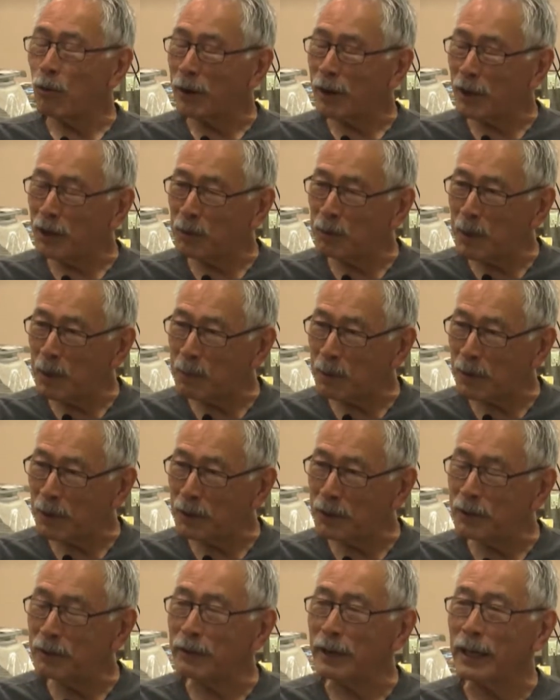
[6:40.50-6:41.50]
other people
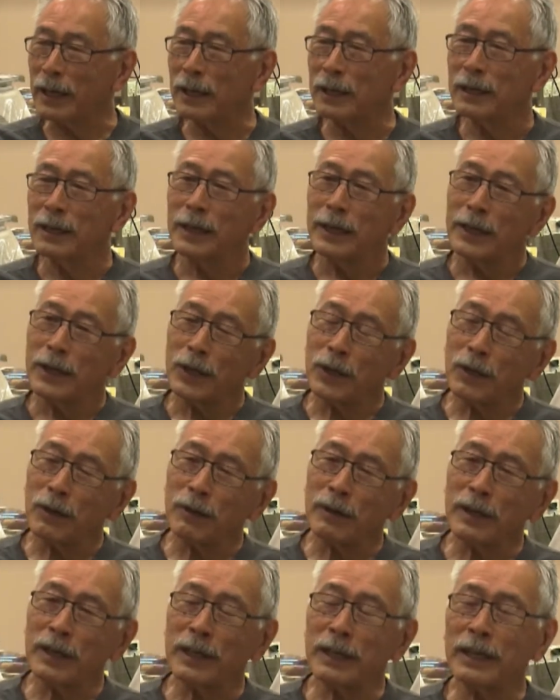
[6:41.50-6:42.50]
are doing.
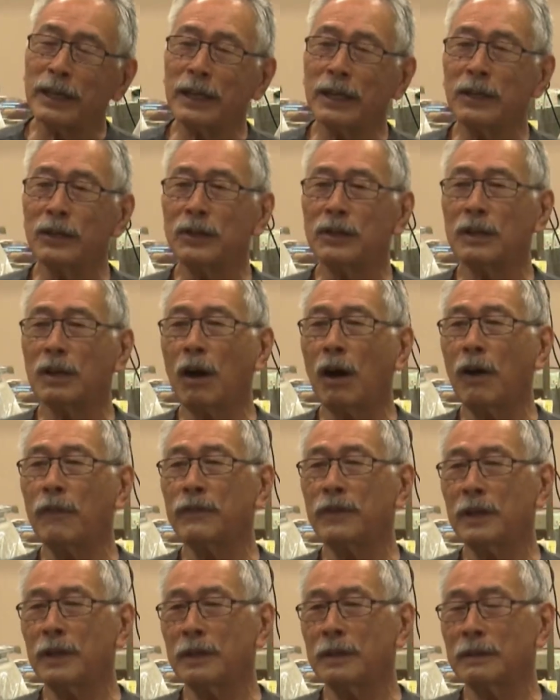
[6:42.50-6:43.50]
Often